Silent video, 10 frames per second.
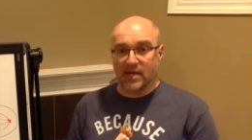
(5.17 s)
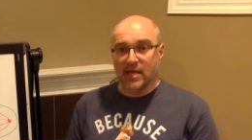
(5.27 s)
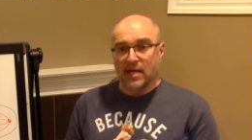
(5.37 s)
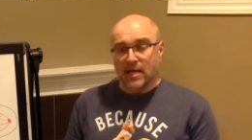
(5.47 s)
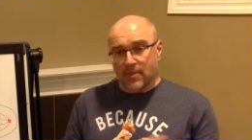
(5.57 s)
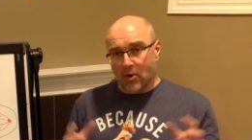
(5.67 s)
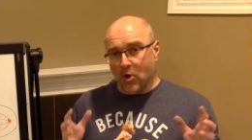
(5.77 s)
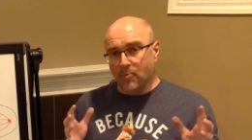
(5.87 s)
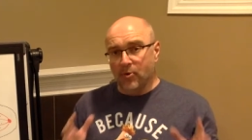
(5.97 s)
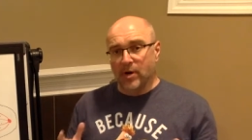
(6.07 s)
And the
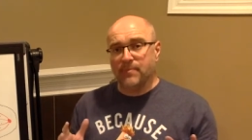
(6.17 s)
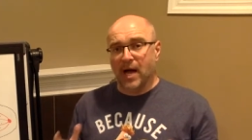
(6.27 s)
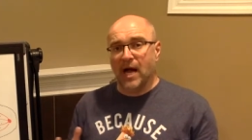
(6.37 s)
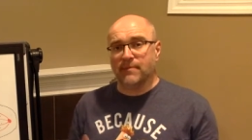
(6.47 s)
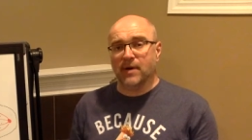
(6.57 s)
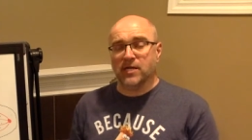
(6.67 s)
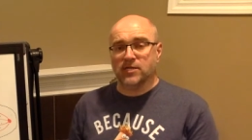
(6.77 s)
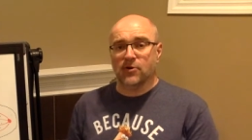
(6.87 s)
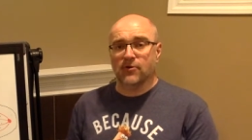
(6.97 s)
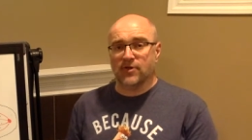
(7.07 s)
whole point behind
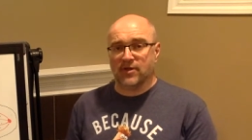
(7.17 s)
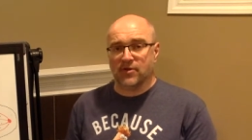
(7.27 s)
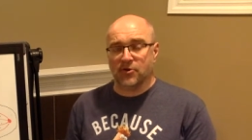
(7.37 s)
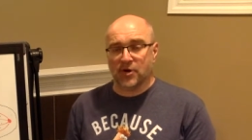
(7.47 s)
mitosis is